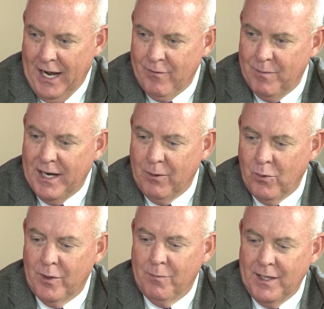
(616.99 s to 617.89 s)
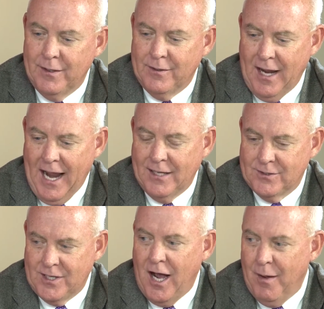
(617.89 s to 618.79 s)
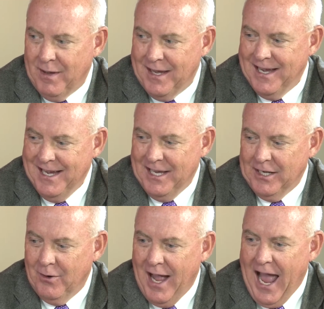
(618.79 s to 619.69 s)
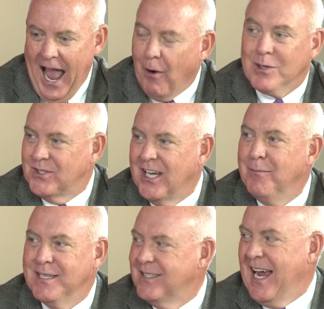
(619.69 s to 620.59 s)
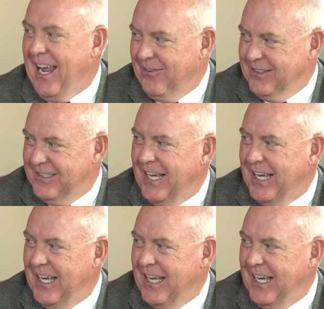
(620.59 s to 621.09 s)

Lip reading: everybody wanted me to ask Tommy, you know, what's coming to town?